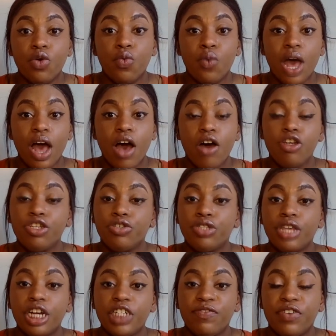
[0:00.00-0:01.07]
Well, you
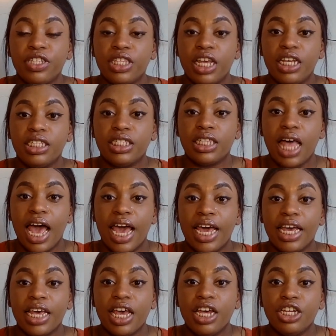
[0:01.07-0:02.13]
search for things like
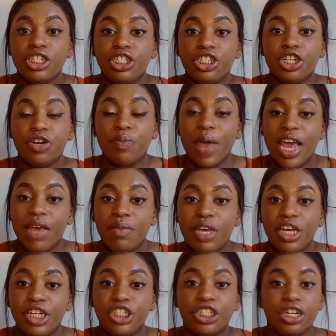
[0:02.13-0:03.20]
sugar
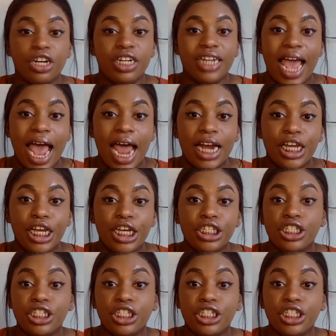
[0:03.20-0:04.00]
baby, sugar daddy,